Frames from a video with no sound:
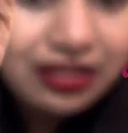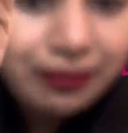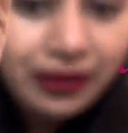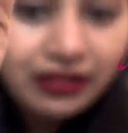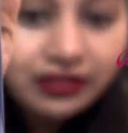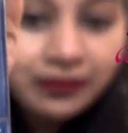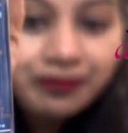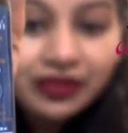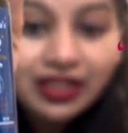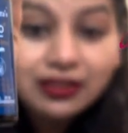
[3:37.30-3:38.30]
power
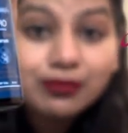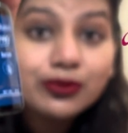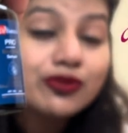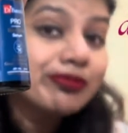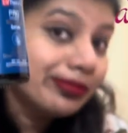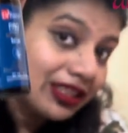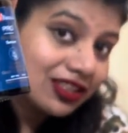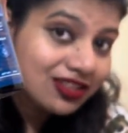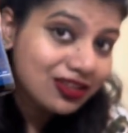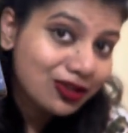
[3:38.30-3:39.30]
and improves blood
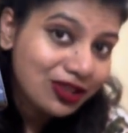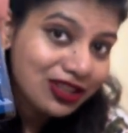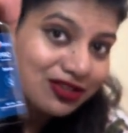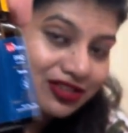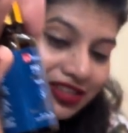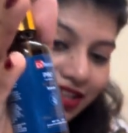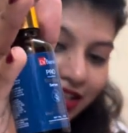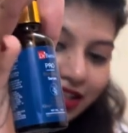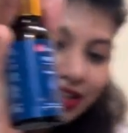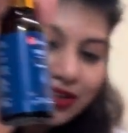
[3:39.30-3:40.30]
circulation.
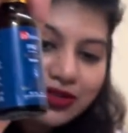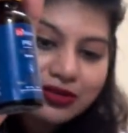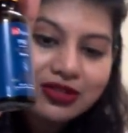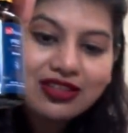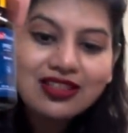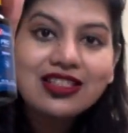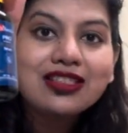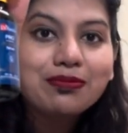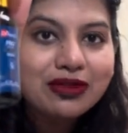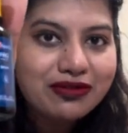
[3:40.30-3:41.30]
So this is
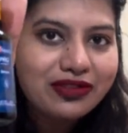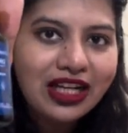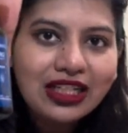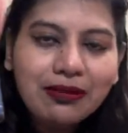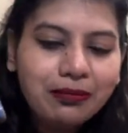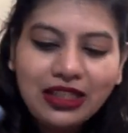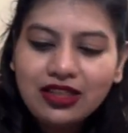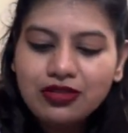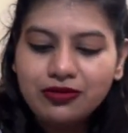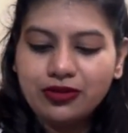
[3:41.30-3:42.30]
perfectly
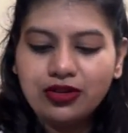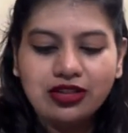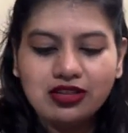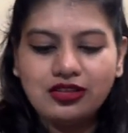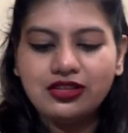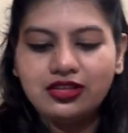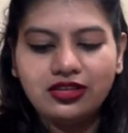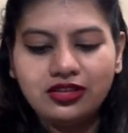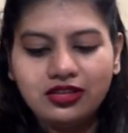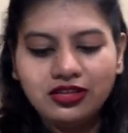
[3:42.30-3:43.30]
meant for
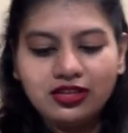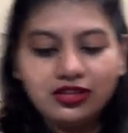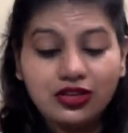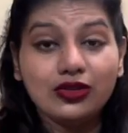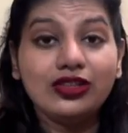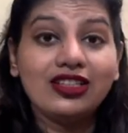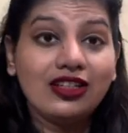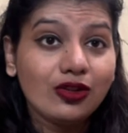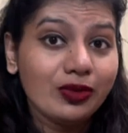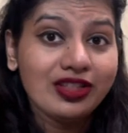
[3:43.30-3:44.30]
a good
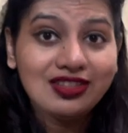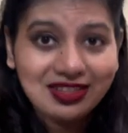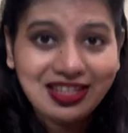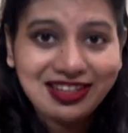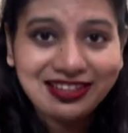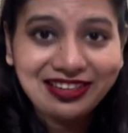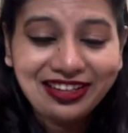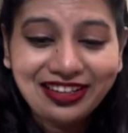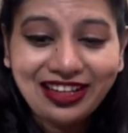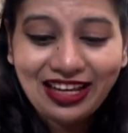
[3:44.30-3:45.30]
glowing skin,
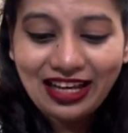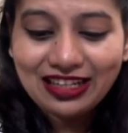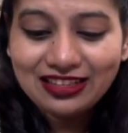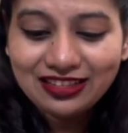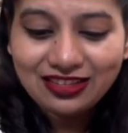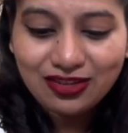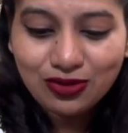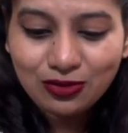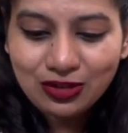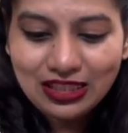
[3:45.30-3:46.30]
and this
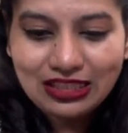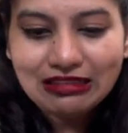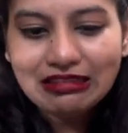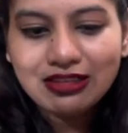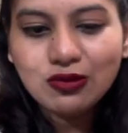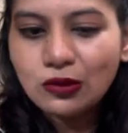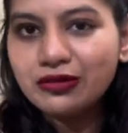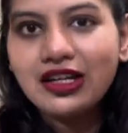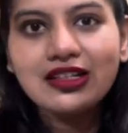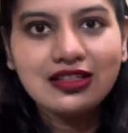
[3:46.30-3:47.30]
routine kit so
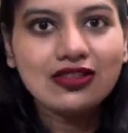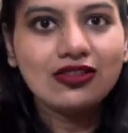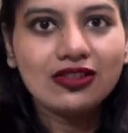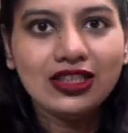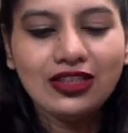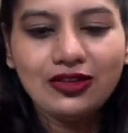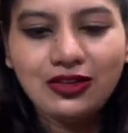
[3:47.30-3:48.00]
far is really